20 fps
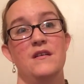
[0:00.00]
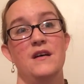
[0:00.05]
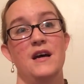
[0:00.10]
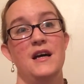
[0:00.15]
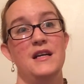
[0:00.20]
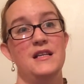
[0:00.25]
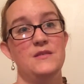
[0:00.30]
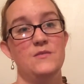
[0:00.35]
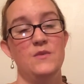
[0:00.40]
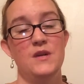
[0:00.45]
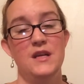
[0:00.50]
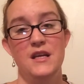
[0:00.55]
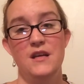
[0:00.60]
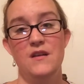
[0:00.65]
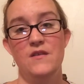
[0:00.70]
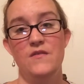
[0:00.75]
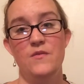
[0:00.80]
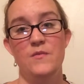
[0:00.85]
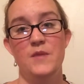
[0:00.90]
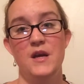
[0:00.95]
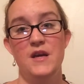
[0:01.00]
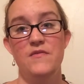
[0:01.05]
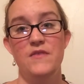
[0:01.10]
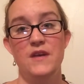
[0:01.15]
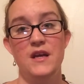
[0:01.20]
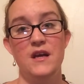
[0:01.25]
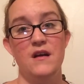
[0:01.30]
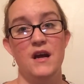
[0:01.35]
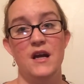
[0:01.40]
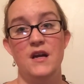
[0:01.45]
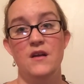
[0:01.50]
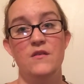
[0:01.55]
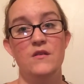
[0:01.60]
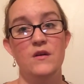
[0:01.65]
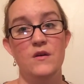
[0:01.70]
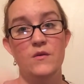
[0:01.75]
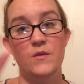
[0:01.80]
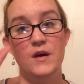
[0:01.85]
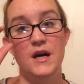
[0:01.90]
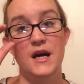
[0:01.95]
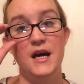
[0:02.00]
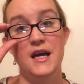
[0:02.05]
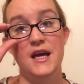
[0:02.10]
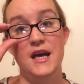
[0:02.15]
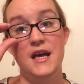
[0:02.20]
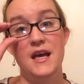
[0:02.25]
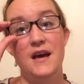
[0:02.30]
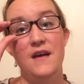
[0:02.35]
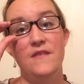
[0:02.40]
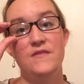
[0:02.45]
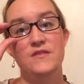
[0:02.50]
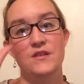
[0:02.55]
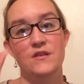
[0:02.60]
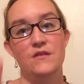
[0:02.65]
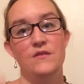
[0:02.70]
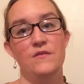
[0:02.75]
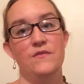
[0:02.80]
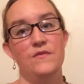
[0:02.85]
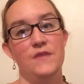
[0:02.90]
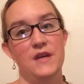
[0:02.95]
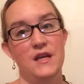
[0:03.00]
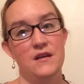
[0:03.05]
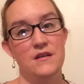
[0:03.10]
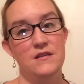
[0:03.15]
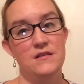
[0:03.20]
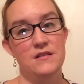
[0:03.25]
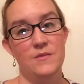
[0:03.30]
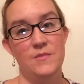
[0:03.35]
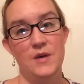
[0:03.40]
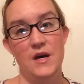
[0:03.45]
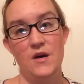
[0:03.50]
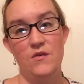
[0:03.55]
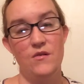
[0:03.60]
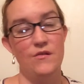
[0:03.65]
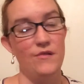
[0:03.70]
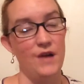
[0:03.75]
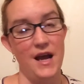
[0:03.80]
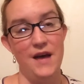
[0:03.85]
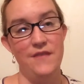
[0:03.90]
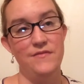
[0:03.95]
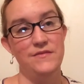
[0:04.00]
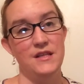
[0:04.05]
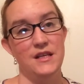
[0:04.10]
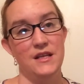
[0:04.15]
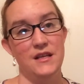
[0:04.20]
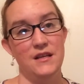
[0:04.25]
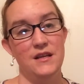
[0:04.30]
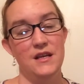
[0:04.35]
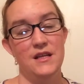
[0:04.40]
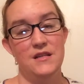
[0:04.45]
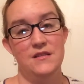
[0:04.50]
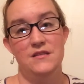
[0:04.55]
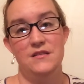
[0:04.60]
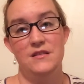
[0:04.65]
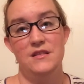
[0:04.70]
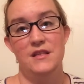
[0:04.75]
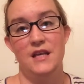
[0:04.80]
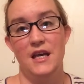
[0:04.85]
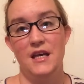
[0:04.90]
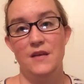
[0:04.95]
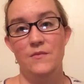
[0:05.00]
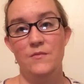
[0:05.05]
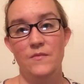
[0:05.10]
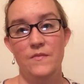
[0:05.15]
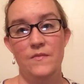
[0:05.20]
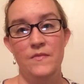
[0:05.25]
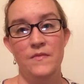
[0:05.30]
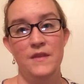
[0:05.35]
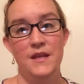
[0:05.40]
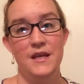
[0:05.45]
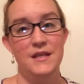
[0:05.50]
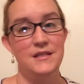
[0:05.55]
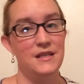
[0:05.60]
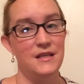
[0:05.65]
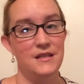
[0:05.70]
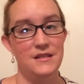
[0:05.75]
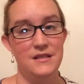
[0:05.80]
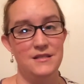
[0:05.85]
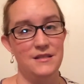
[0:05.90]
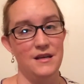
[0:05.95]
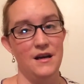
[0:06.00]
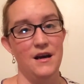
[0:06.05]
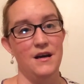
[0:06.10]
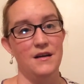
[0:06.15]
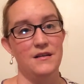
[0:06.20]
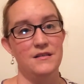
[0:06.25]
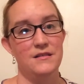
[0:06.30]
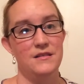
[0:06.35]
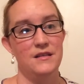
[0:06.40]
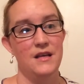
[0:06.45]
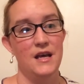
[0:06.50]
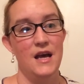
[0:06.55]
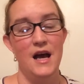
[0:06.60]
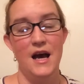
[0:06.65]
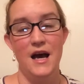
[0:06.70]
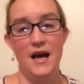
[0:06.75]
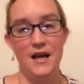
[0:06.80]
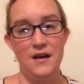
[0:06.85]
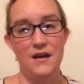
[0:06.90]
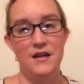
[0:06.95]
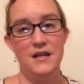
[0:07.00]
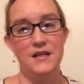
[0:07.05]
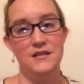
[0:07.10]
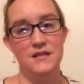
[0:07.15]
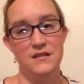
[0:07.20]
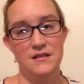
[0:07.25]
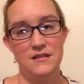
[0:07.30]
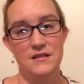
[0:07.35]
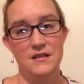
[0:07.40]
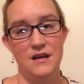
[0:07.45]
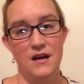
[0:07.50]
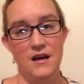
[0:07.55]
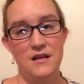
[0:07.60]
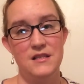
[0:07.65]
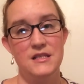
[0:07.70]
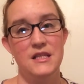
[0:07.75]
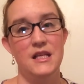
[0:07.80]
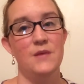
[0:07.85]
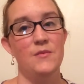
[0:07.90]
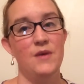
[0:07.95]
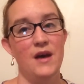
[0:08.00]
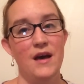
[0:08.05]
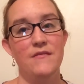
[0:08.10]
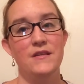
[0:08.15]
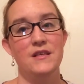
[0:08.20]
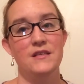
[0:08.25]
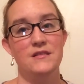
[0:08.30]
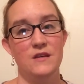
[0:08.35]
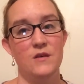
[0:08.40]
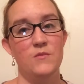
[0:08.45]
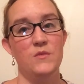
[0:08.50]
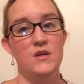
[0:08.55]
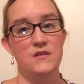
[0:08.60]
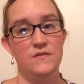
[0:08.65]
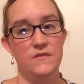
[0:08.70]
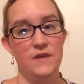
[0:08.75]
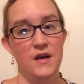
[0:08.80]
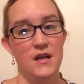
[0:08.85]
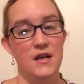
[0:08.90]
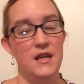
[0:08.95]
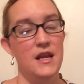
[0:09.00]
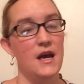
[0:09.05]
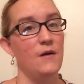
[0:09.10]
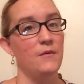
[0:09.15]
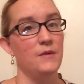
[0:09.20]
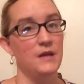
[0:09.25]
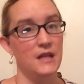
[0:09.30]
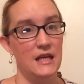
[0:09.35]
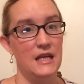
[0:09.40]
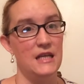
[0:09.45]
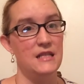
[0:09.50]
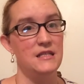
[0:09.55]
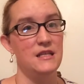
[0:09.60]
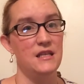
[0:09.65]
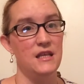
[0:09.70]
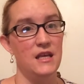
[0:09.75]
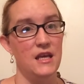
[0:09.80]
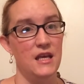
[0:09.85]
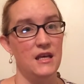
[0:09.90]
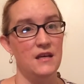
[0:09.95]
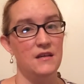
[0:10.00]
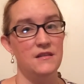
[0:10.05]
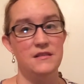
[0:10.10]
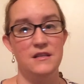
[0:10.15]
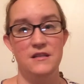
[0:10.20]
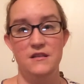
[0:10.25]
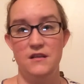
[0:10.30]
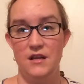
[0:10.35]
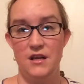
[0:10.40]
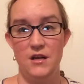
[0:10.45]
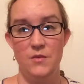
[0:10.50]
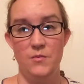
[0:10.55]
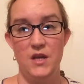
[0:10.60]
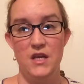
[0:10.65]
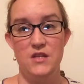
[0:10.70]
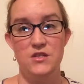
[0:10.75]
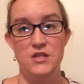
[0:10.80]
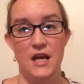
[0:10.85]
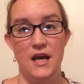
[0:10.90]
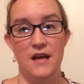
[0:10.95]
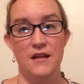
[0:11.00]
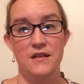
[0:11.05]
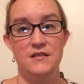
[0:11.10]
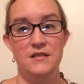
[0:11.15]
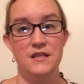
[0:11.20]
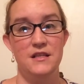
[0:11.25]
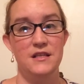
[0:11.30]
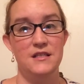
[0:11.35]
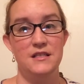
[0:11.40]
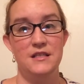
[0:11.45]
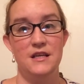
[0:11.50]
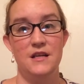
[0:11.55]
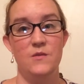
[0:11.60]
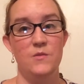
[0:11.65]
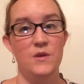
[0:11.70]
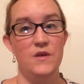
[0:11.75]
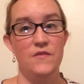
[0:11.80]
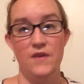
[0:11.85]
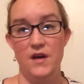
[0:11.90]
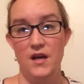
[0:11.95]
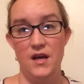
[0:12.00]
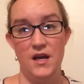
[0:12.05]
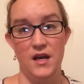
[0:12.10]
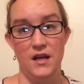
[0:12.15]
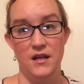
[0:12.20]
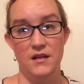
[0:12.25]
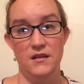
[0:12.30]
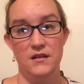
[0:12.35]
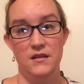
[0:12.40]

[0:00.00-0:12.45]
I just want to get over my fear. I don't know why I have certain fears about crafting. And it's like the socks. I got into the socks and I'm having so much fun. Now I'm going to get to the heels and they're going to be a challenge and it's going to be fine.